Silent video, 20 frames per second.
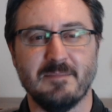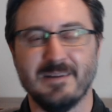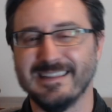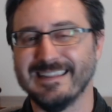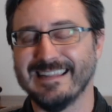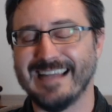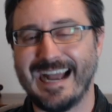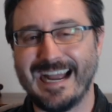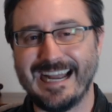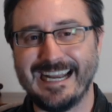
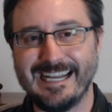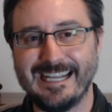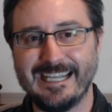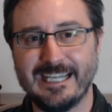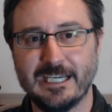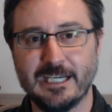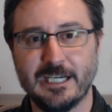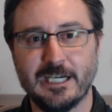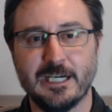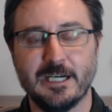aligning
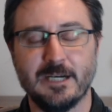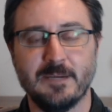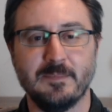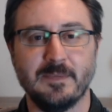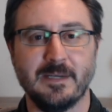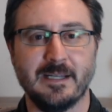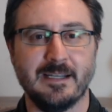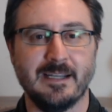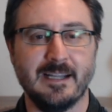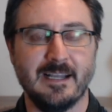him
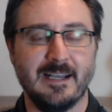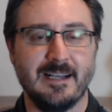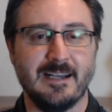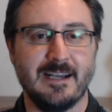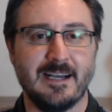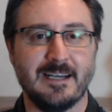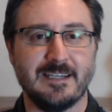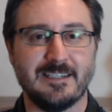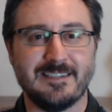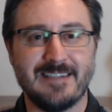and
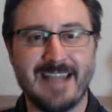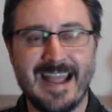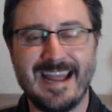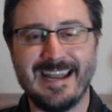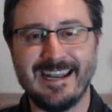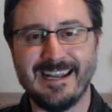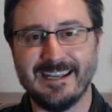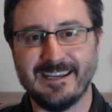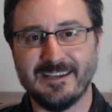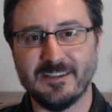uh,
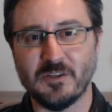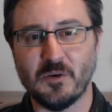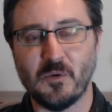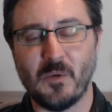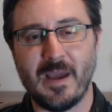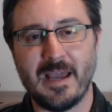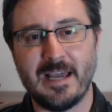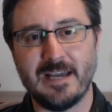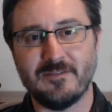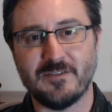standing in the
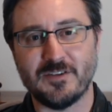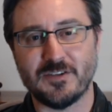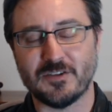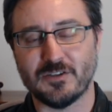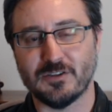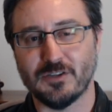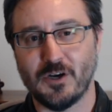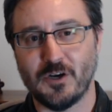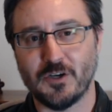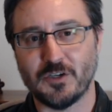way of
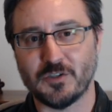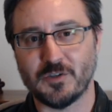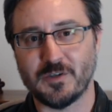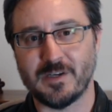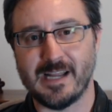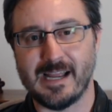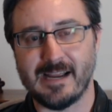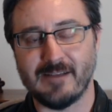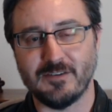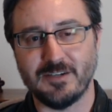disclosure
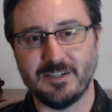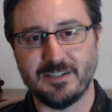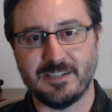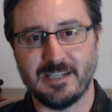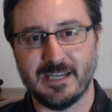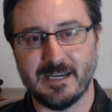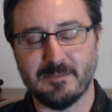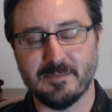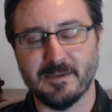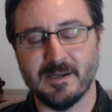at every
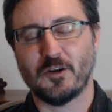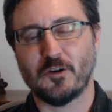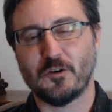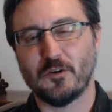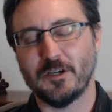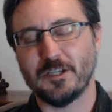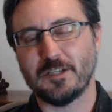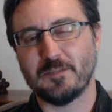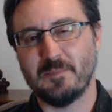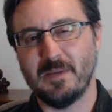step?
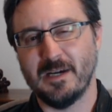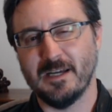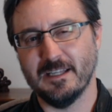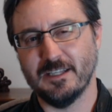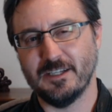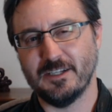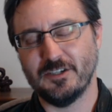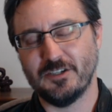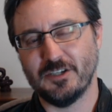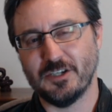Chris
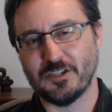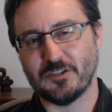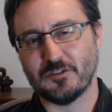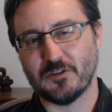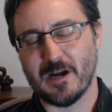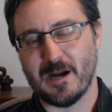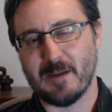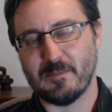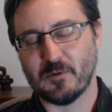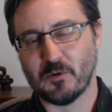Mellon just
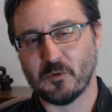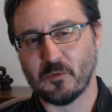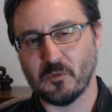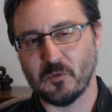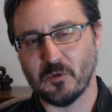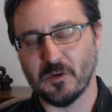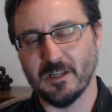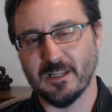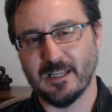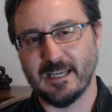dropped a
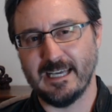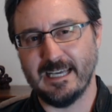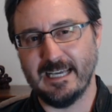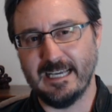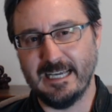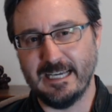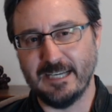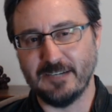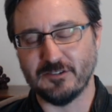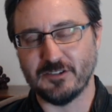really
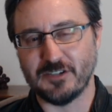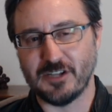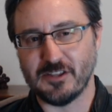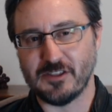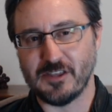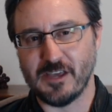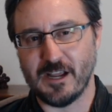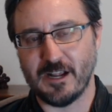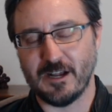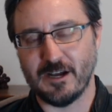interesting
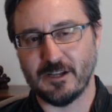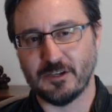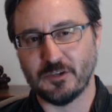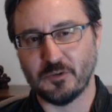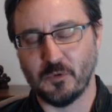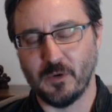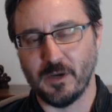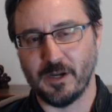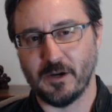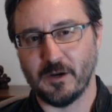thing on
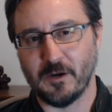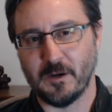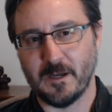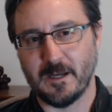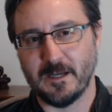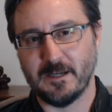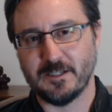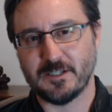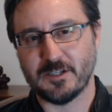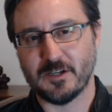Twitter.
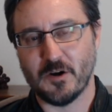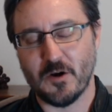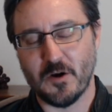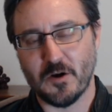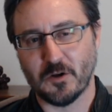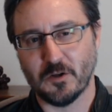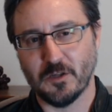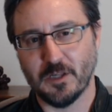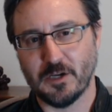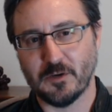Uh, it's an
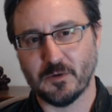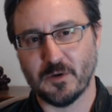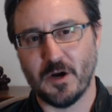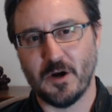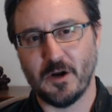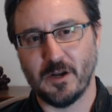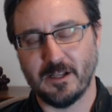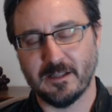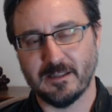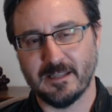article he
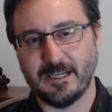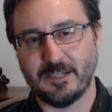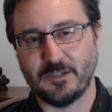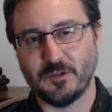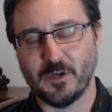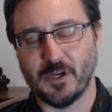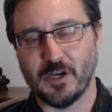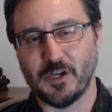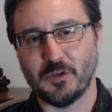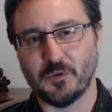wrote. He linked to
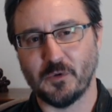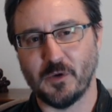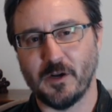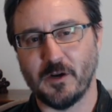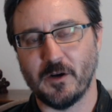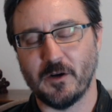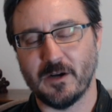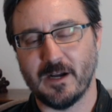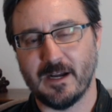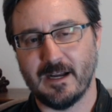it on
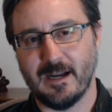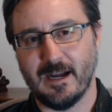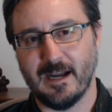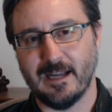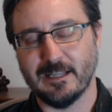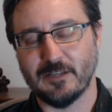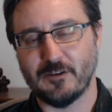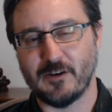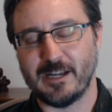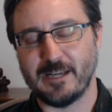Twitter. I
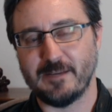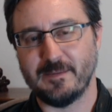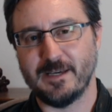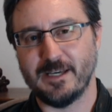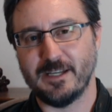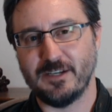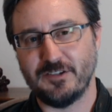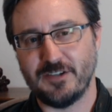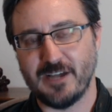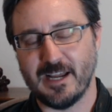highly
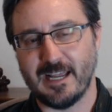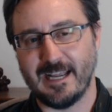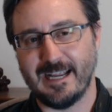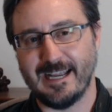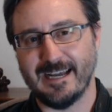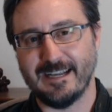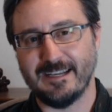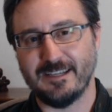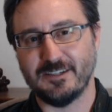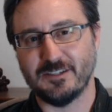recommend checking
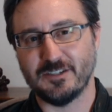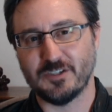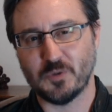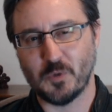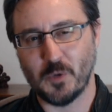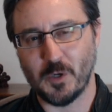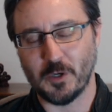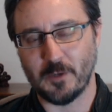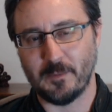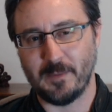out his
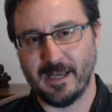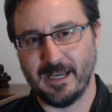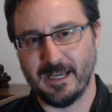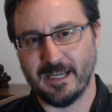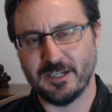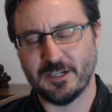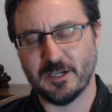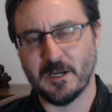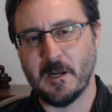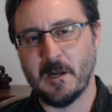Twitter
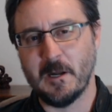page